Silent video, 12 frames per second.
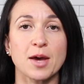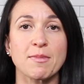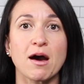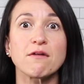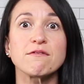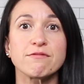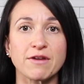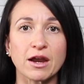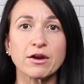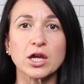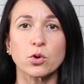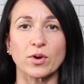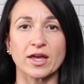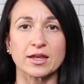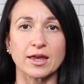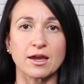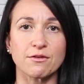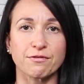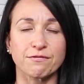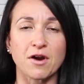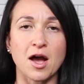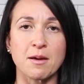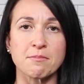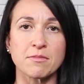to come out very quickly
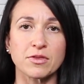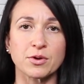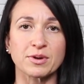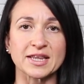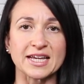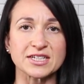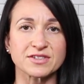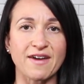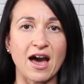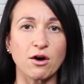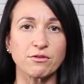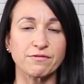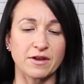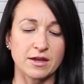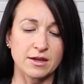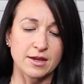from the release valve.